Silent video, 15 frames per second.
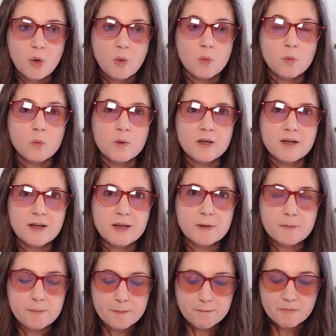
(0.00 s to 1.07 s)

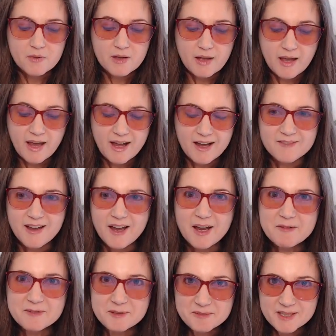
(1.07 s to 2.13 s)
we have
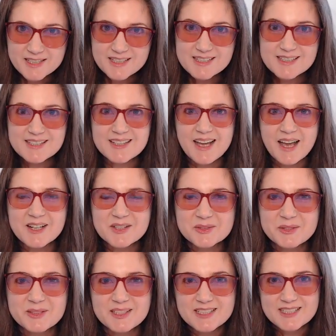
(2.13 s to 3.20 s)
everybody
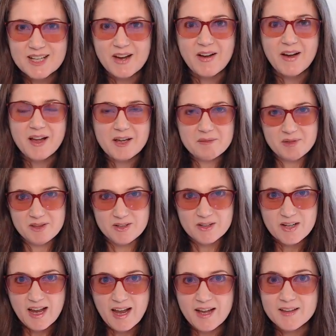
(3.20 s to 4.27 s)
schedule a time in their
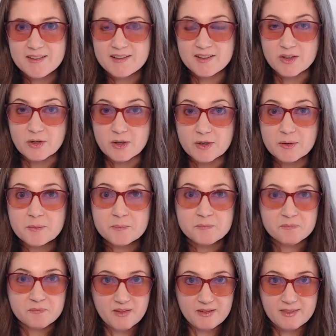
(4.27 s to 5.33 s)
calendar
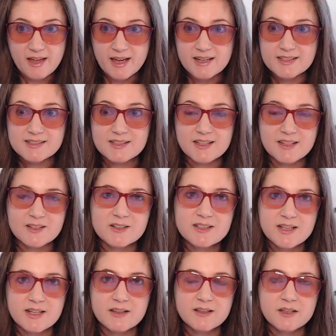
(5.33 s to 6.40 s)
that is their
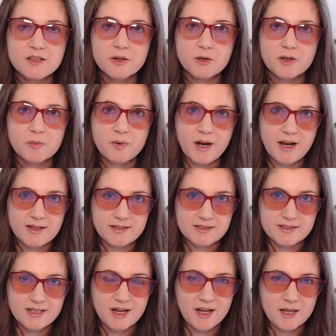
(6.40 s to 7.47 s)
daily yoga practice
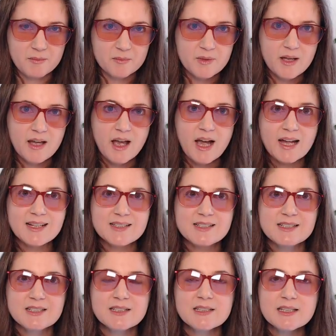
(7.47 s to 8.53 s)
time.
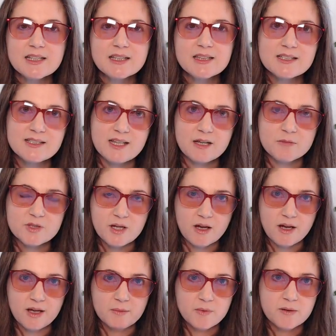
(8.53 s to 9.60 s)
Ideally the same
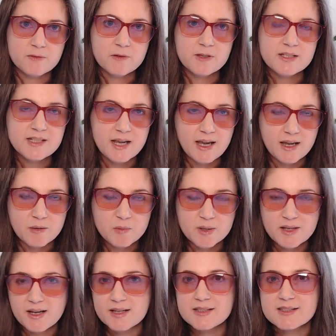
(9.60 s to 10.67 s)
time every day,
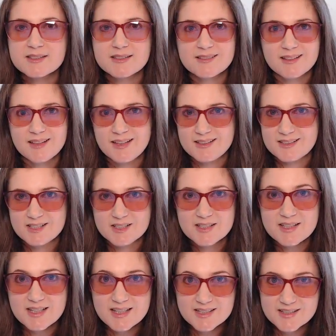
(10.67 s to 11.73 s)
because it's just
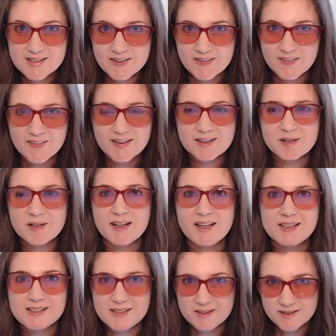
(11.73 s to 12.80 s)
easier
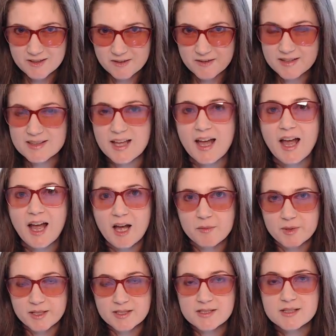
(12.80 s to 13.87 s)
to create that
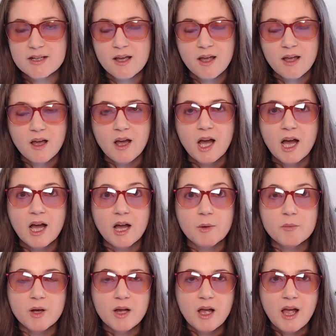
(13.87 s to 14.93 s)
habit.
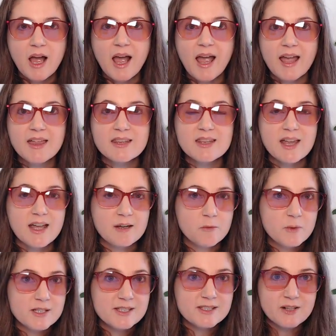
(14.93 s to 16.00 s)
And then
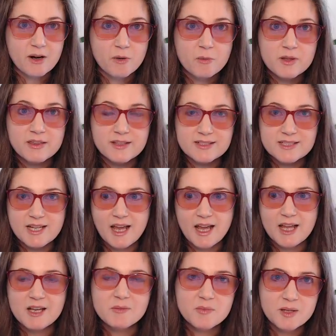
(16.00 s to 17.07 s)
we start with a
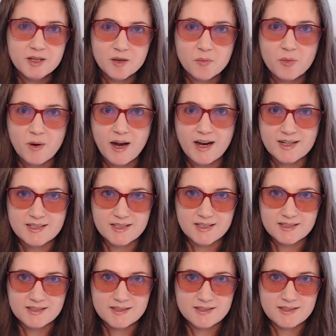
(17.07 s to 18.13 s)
10-minute
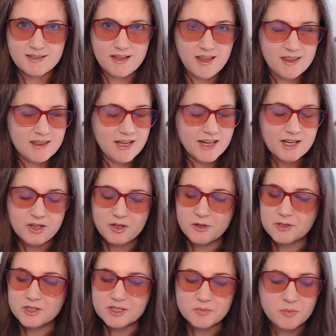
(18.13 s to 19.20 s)
practice. And like you're
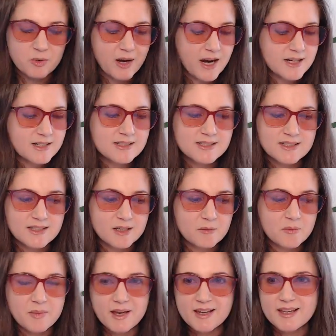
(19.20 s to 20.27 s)
just practicing
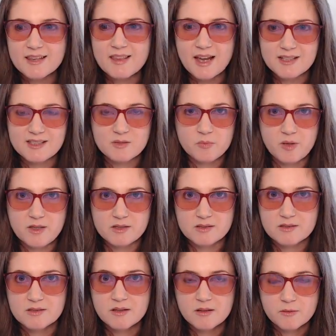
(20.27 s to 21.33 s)
making that
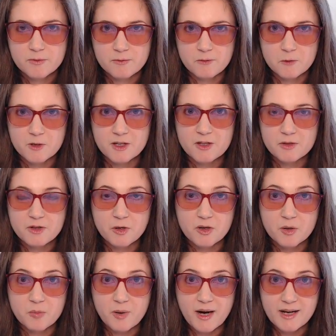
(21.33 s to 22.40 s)
space for your yoga
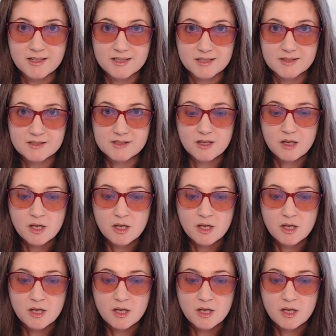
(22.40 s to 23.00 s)
practice.